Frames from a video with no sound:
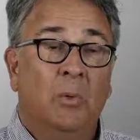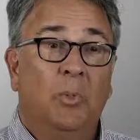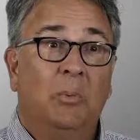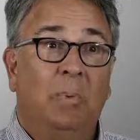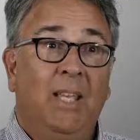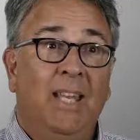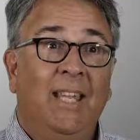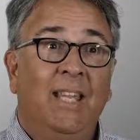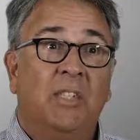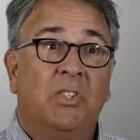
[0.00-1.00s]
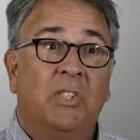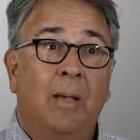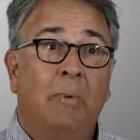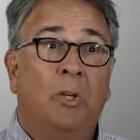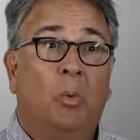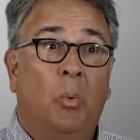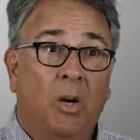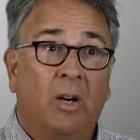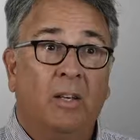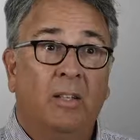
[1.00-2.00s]
was beginning his seminal
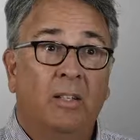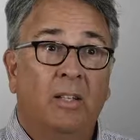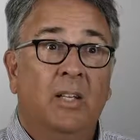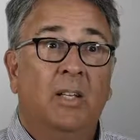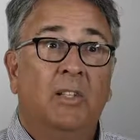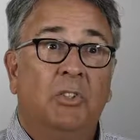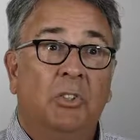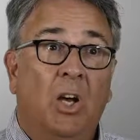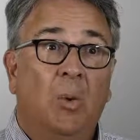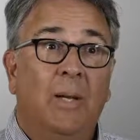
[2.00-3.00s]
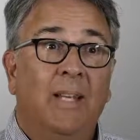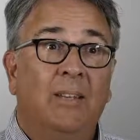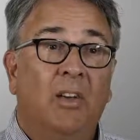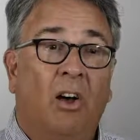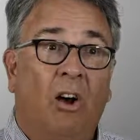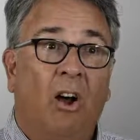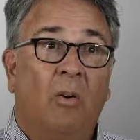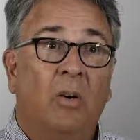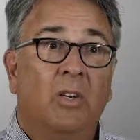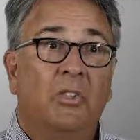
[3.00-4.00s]
work showing the
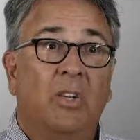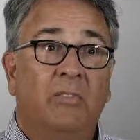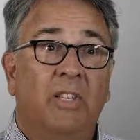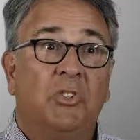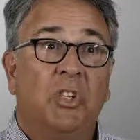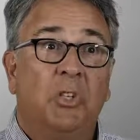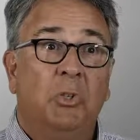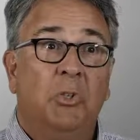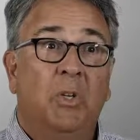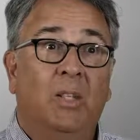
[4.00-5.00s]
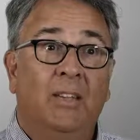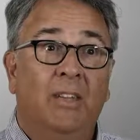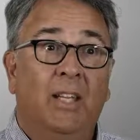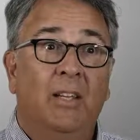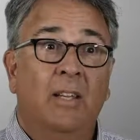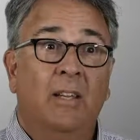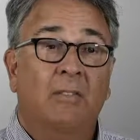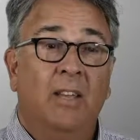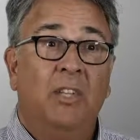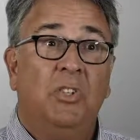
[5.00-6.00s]
horrors of institutional living
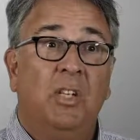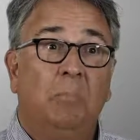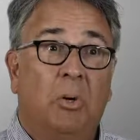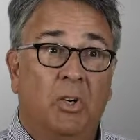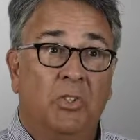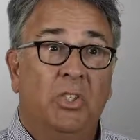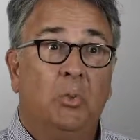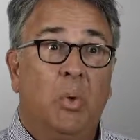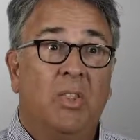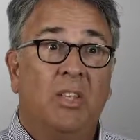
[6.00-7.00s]
facing persons with